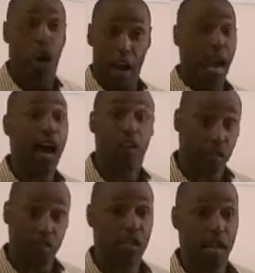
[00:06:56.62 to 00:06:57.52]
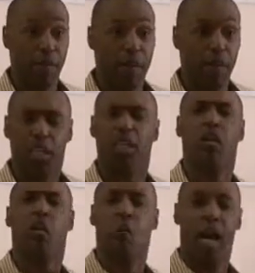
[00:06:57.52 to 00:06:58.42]
are after the same market.
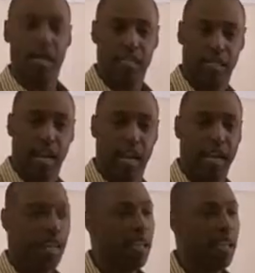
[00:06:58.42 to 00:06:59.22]
Why is that?